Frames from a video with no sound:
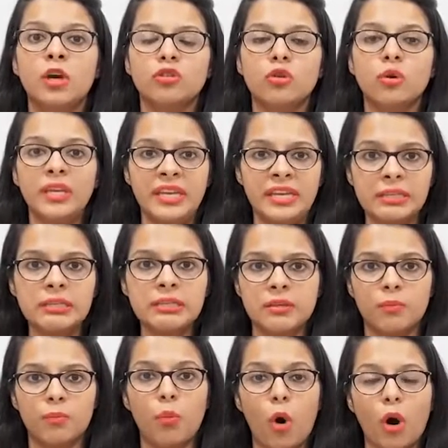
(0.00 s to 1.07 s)
So his
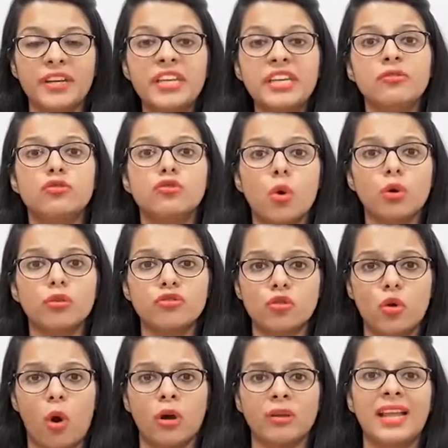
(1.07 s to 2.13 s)
body is so
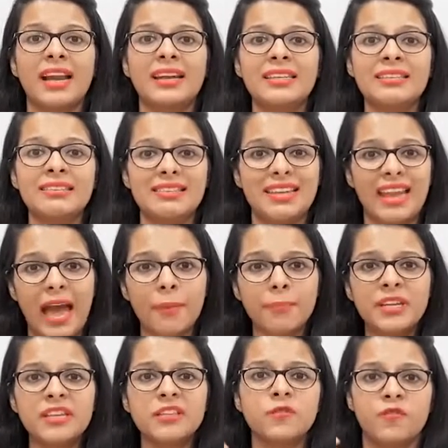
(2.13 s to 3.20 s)
strong that he
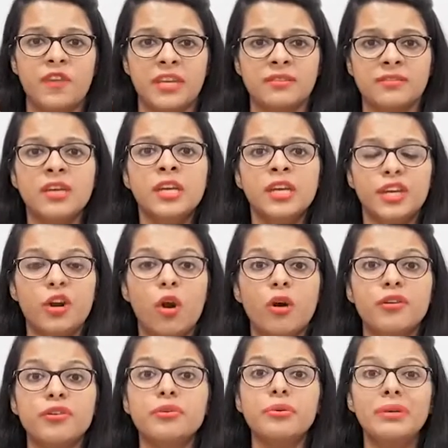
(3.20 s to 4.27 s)
slapped his face in
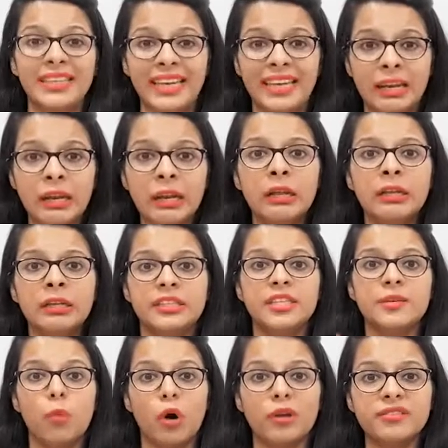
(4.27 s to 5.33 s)
order to kill
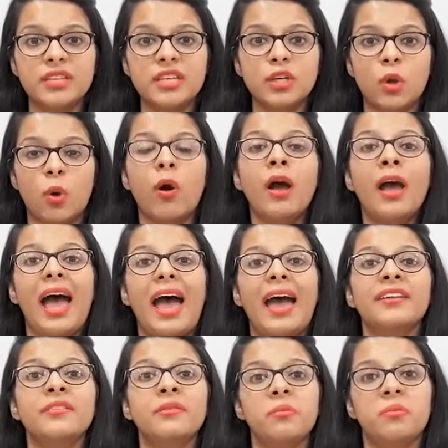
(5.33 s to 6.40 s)
the mosquito,
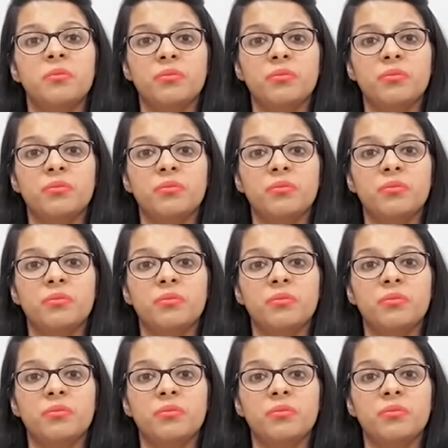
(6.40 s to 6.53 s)
and